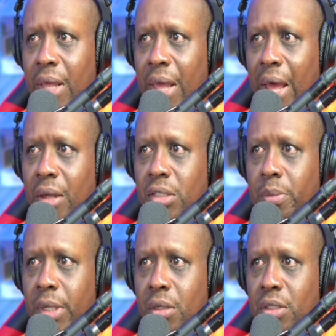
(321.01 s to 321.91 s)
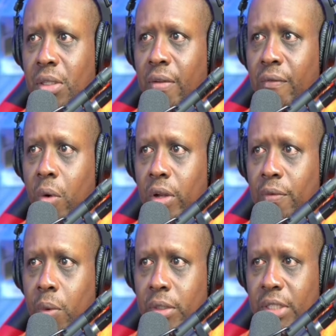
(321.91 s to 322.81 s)
House Bills
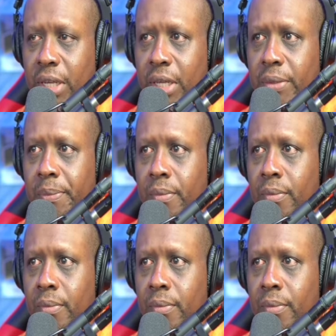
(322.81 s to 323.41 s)
4410